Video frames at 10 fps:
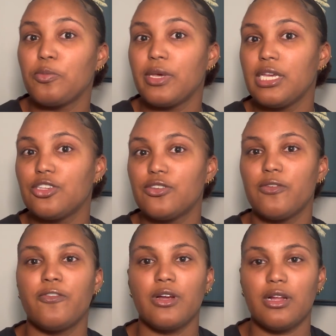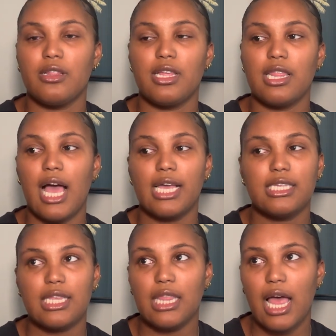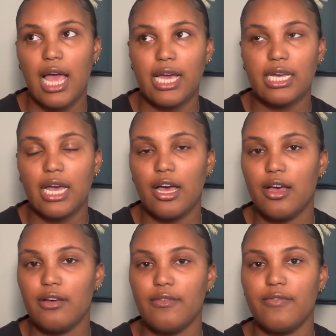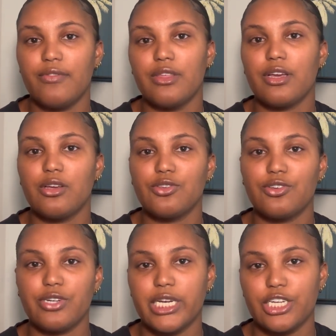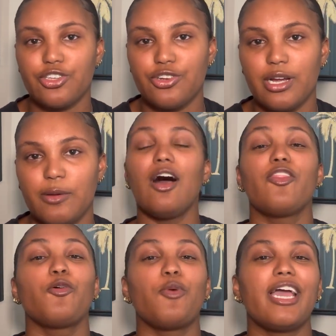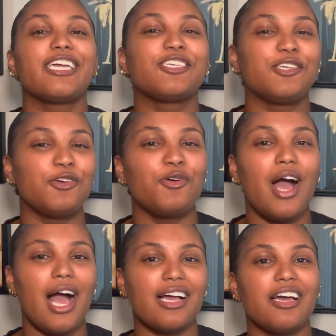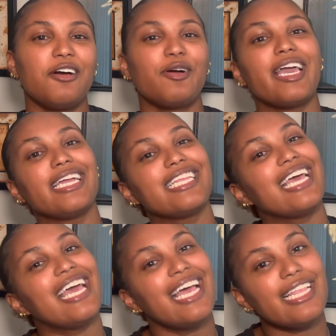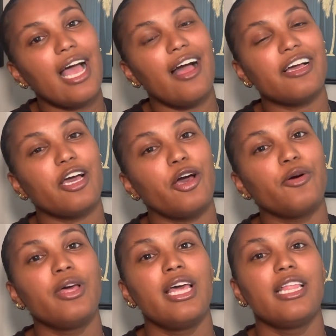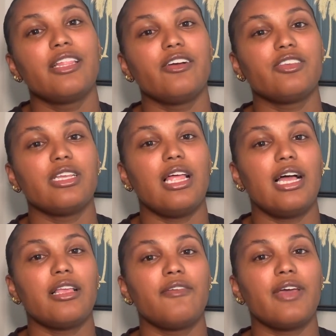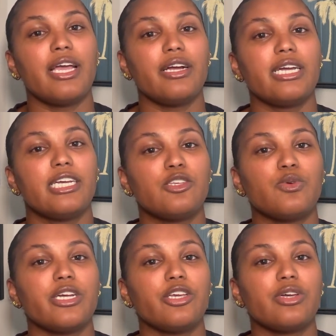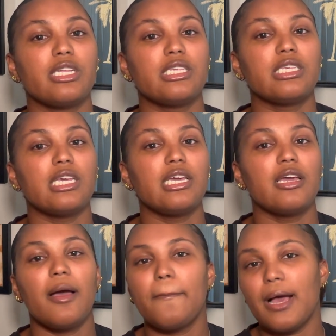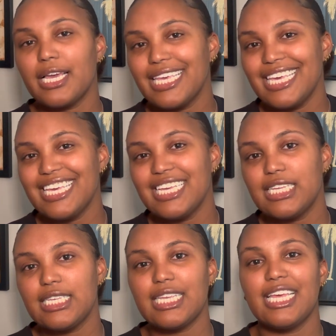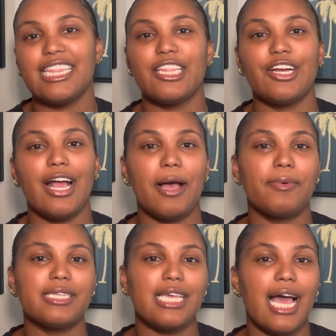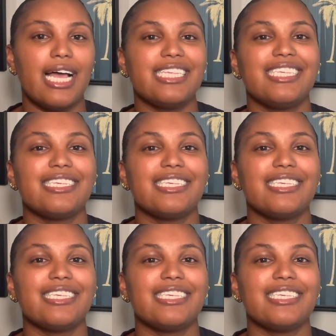Beach for the last leg of the Costa Rica trip. On the way to Jaco and in Jaco, there's a lot of areas where you can see monkeys in their habitats,